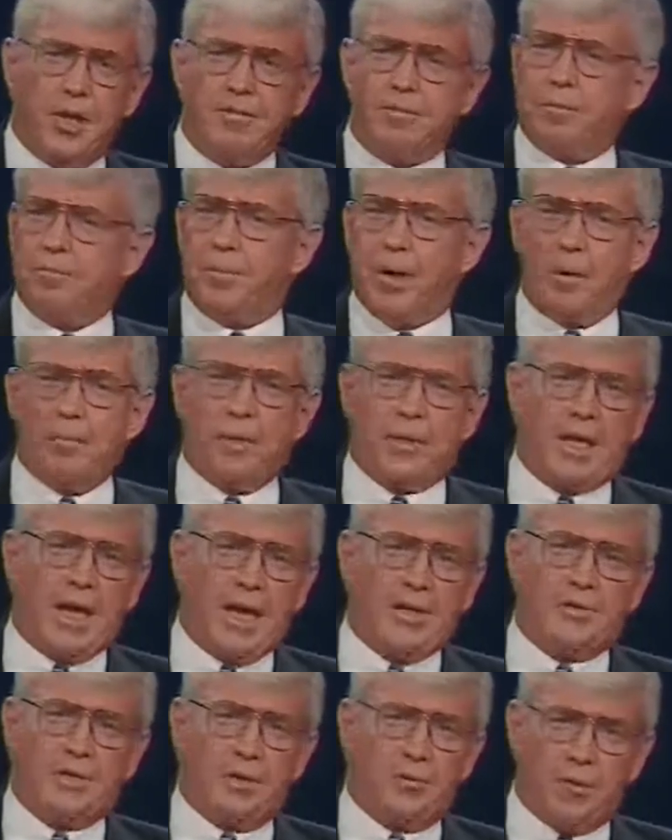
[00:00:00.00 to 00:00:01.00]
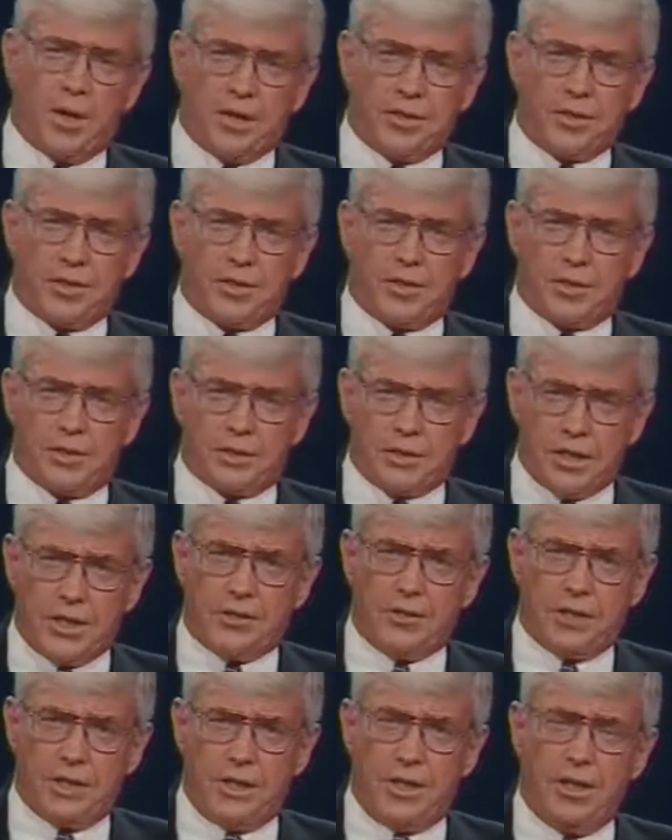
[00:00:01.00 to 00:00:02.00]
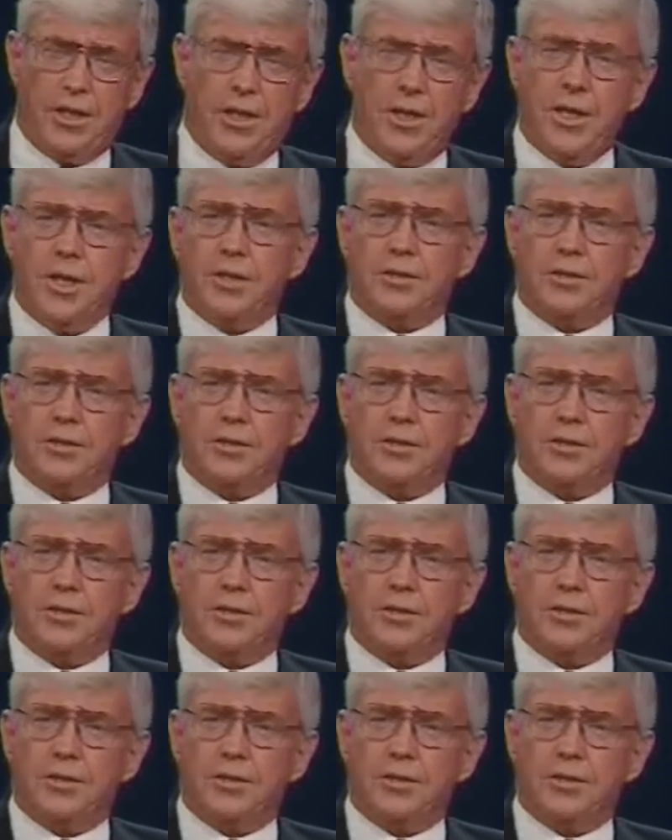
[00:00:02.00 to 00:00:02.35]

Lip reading: from public housing residents in D.C.